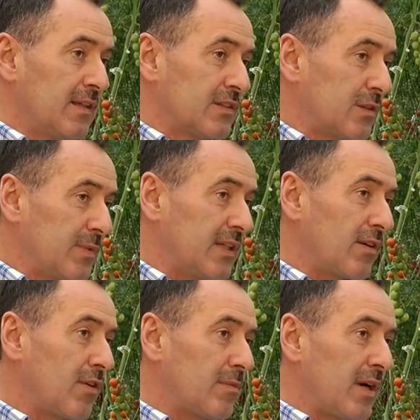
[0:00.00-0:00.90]
So we
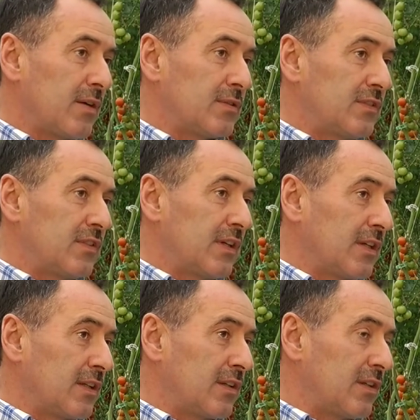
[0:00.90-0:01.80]
grow about
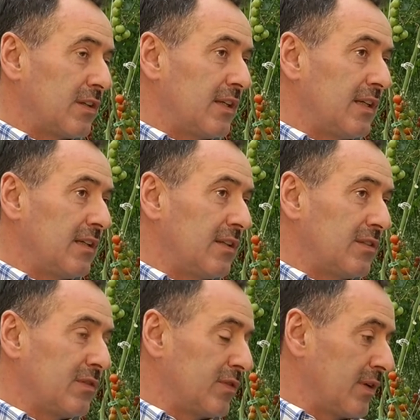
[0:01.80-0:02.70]
30
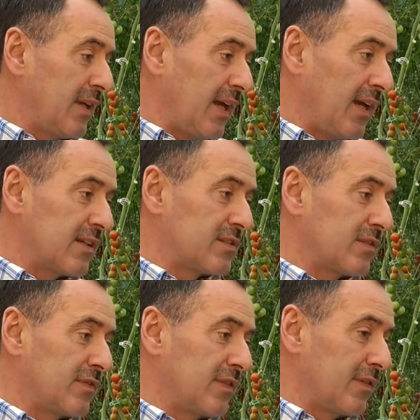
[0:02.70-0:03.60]
to 40 acres
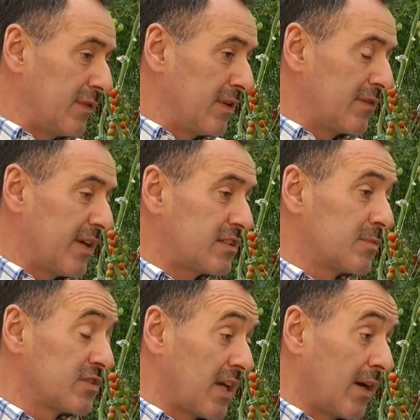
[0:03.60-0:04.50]
of fruit and
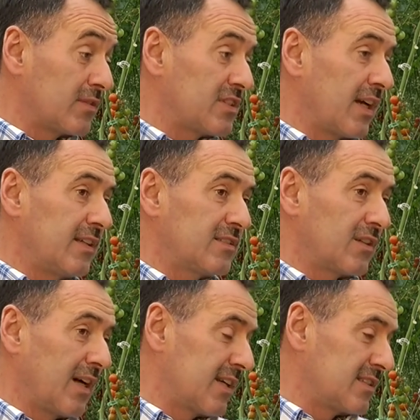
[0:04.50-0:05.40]
vegetables outside.
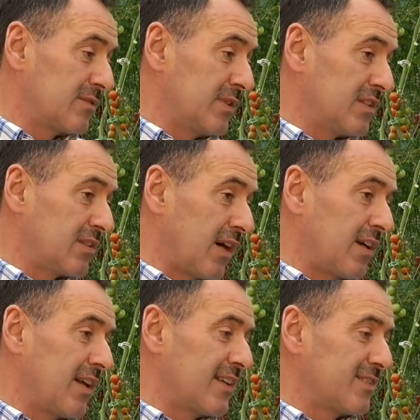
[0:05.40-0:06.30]
So as we
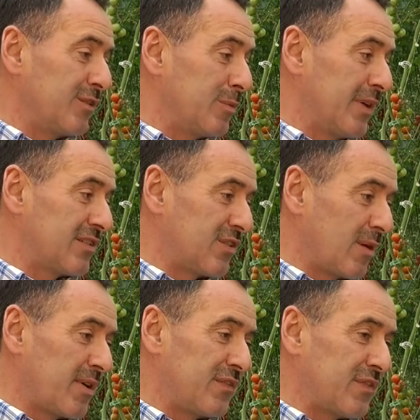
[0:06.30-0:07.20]
started as a U-pick
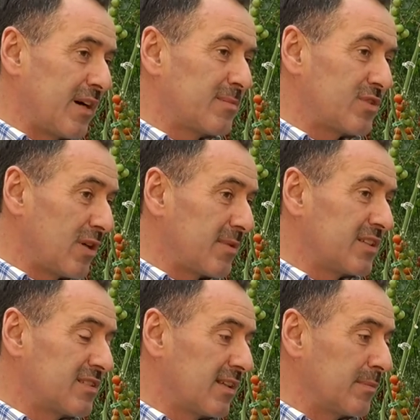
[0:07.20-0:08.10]
strawberry farm, strawberry
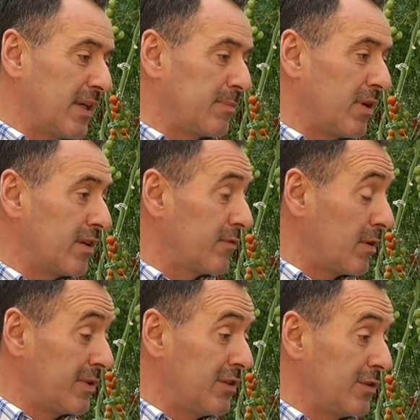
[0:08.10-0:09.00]
is still a big part of
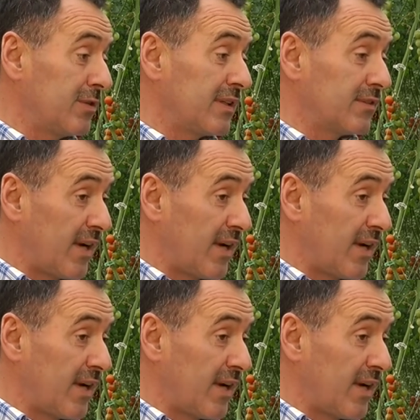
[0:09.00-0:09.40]
what we do, and